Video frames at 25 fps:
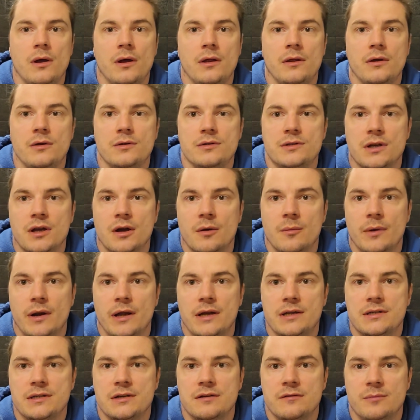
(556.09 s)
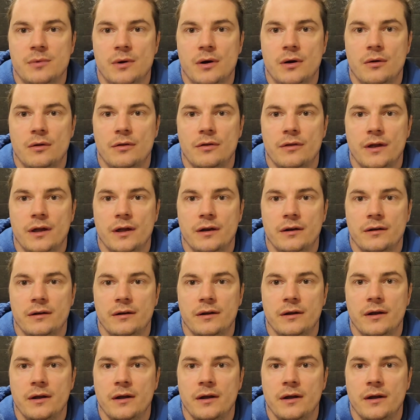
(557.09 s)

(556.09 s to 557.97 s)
Use a combination of both, and